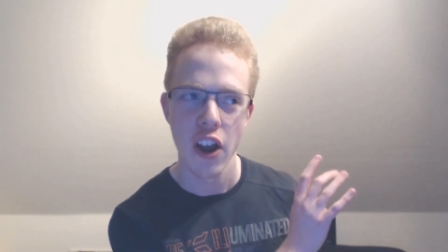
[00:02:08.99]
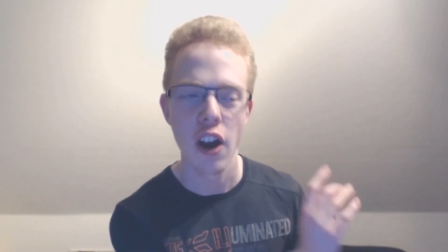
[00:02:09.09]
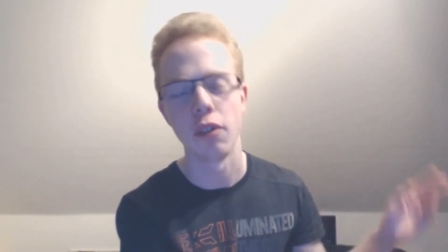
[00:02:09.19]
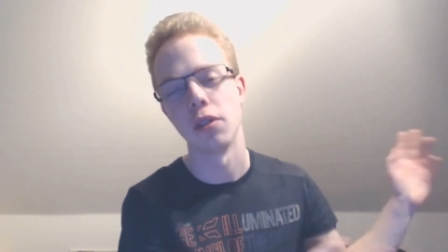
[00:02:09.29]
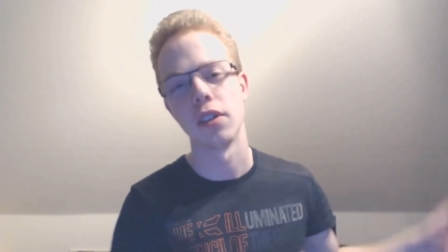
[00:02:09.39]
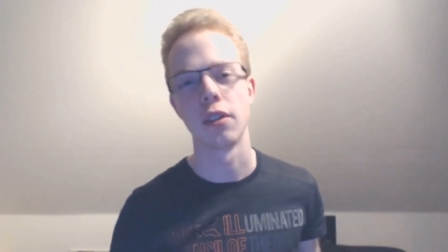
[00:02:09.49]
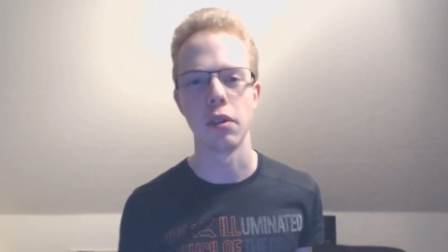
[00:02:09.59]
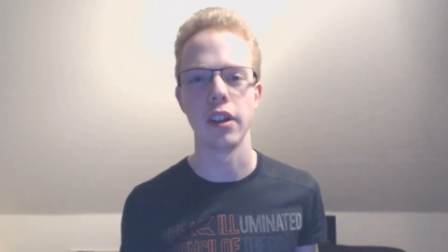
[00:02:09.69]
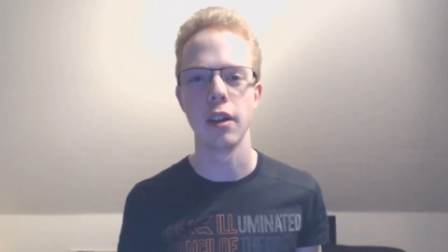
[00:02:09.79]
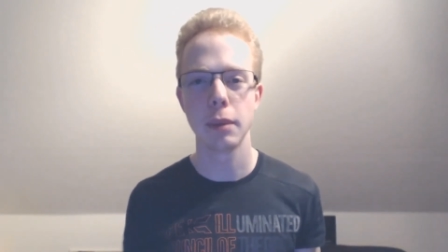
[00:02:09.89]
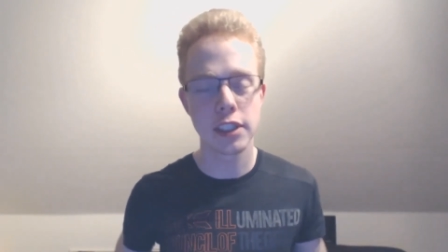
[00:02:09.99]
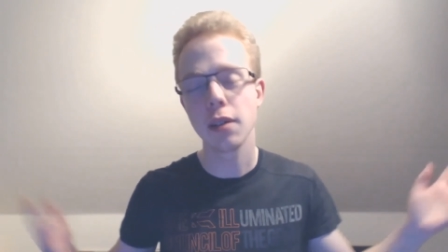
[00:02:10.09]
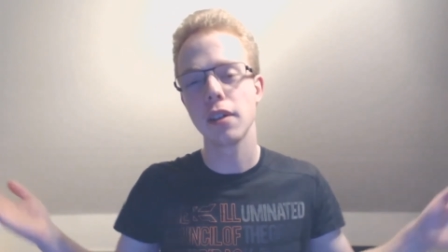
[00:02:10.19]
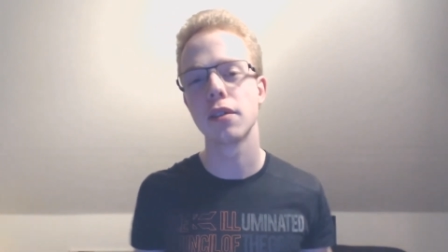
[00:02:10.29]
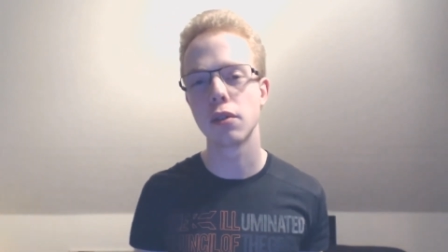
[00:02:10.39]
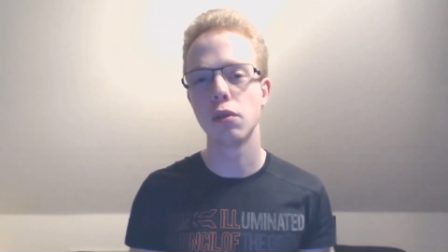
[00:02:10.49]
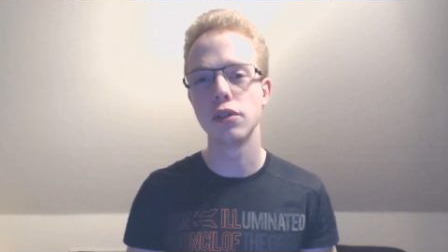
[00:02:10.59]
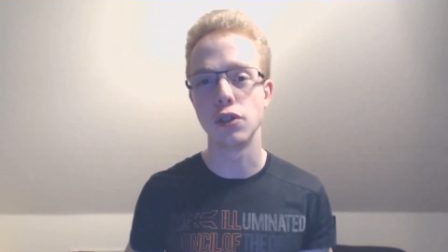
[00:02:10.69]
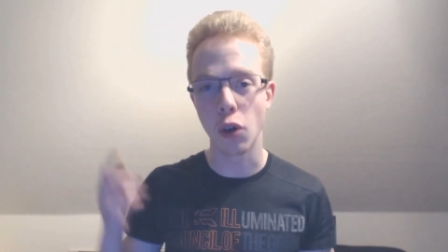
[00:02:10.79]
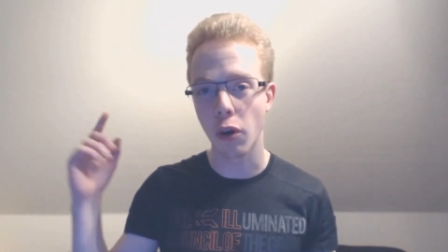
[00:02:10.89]
Oh no, not really. But sometimes of
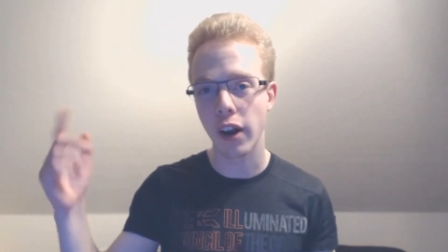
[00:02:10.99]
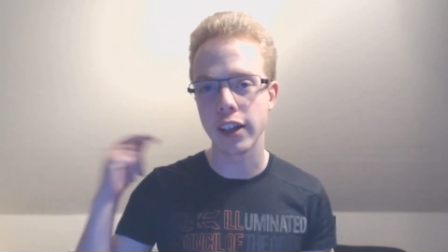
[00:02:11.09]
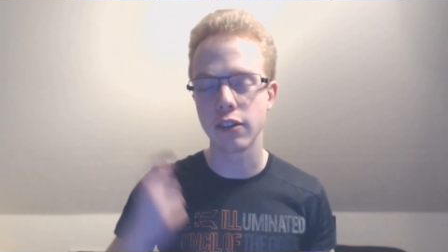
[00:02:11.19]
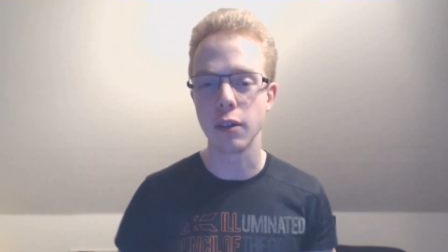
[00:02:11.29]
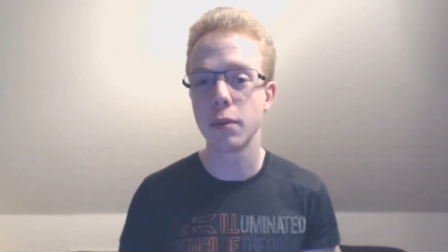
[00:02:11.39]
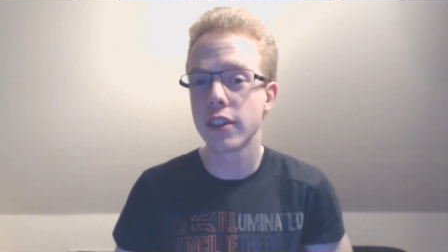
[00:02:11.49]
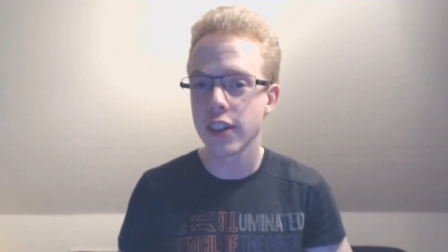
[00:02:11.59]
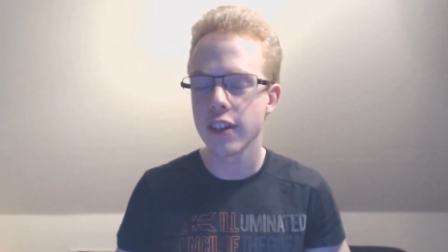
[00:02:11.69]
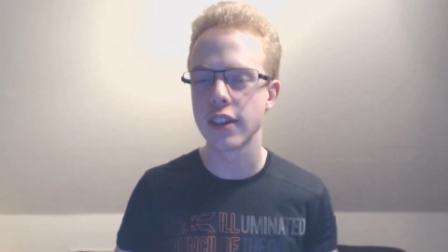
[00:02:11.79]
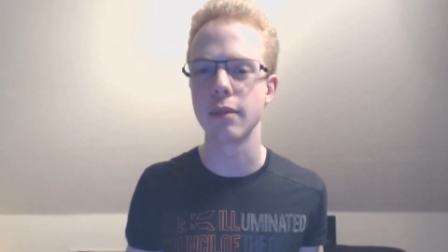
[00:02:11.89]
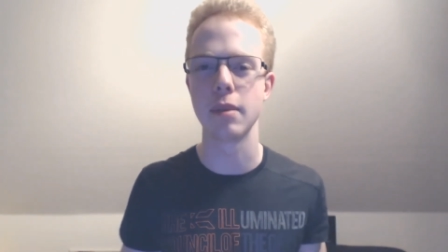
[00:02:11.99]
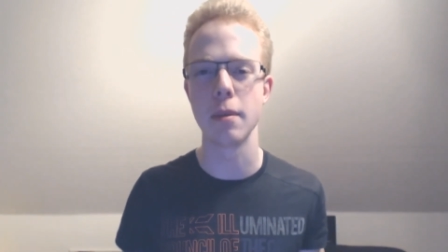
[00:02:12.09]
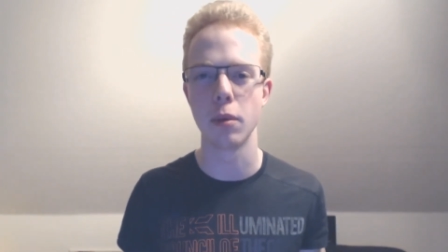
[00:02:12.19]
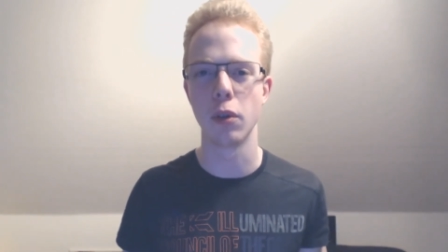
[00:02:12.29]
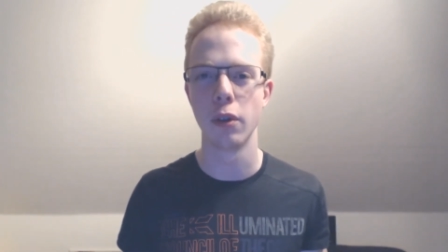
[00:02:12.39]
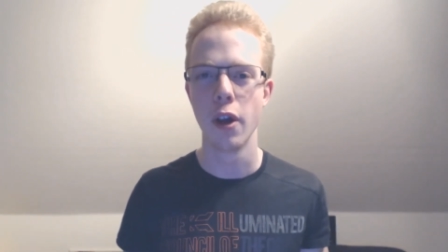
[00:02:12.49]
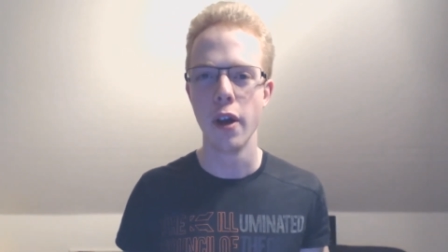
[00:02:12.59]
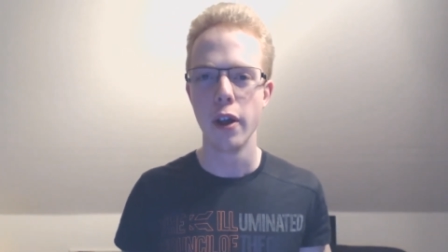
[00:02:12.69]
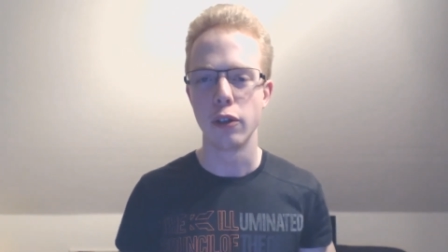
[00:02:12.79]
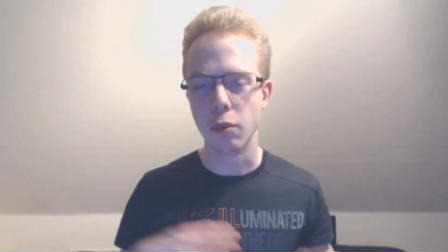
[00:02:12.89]
course you are actually possessing people
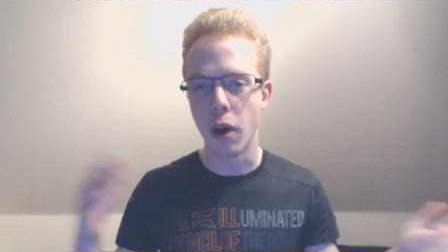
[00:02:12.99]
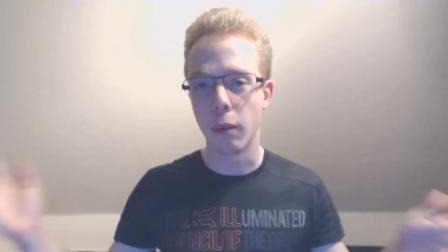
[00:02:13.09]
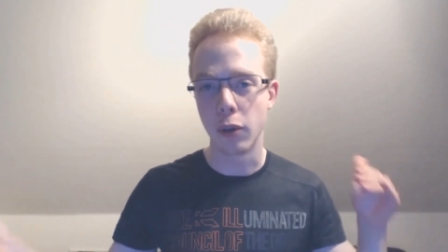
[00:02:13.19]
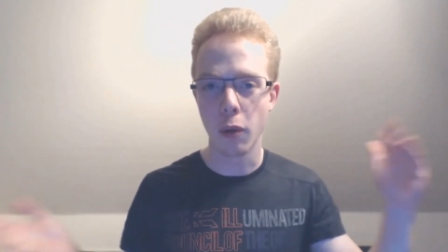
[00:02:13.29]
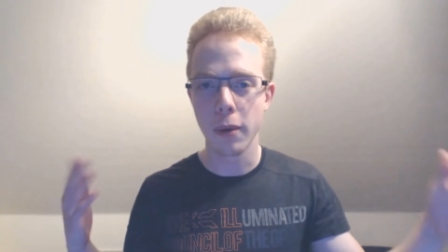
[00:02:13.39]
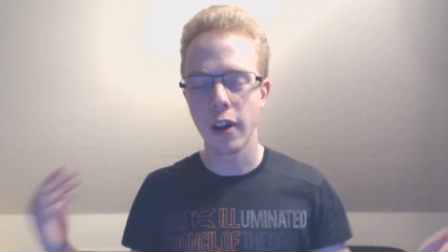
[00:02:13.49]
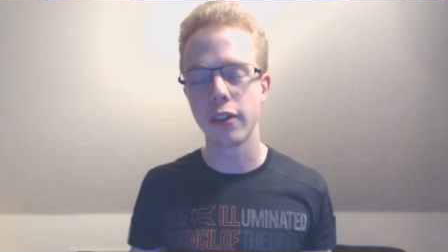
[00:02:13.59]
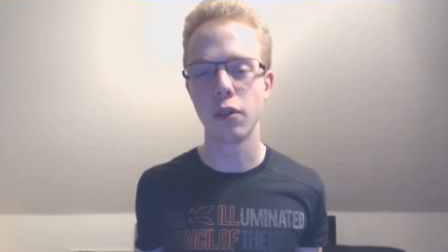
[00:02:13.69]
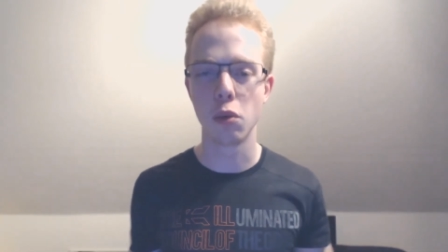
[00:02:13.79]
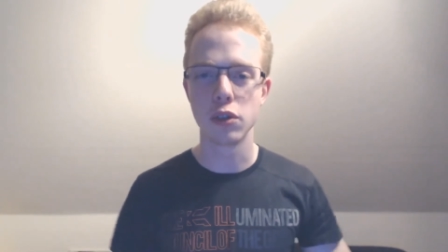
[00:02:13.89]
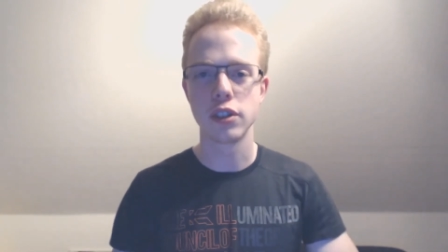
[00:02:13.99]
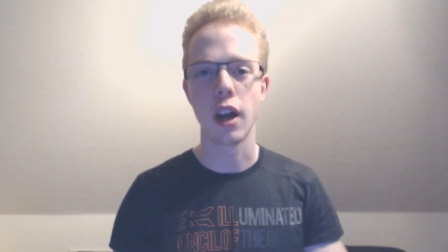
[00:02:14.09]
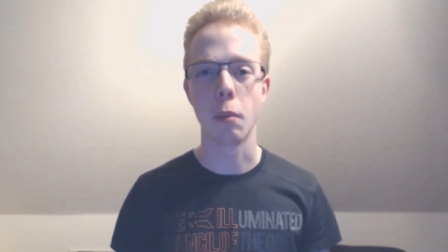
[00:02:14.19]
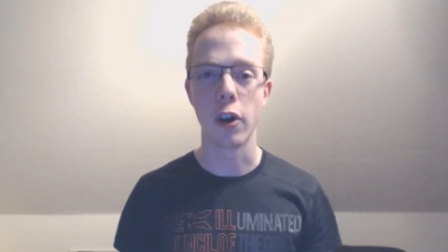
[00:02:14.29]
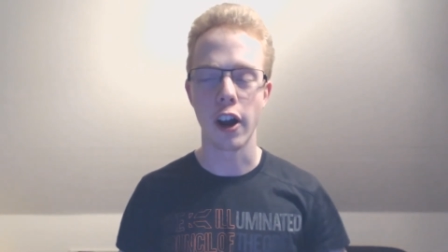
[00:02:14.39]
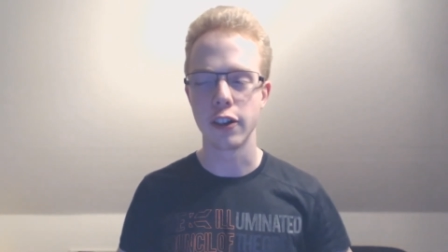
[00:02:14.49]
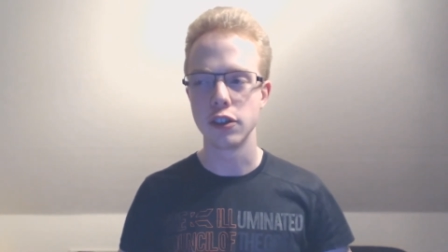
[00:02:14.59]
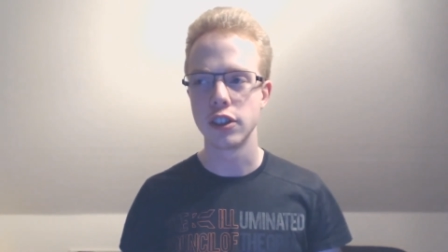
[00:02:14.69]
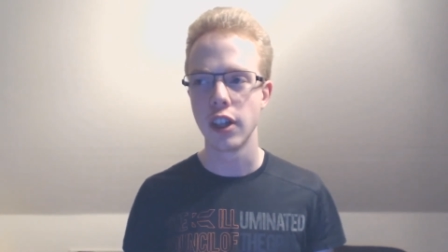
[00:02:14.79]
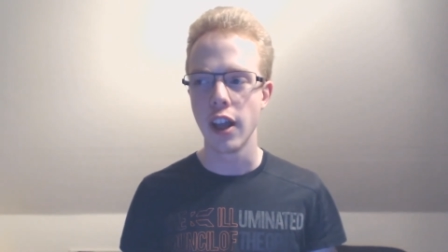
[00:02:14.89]
to be able to open doors, among
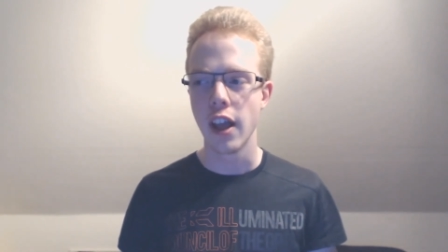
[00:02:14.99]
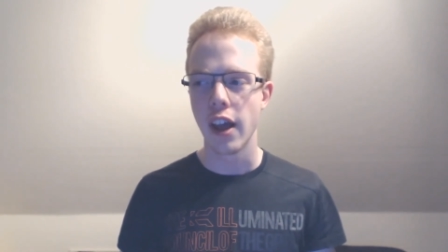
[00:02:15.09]
others.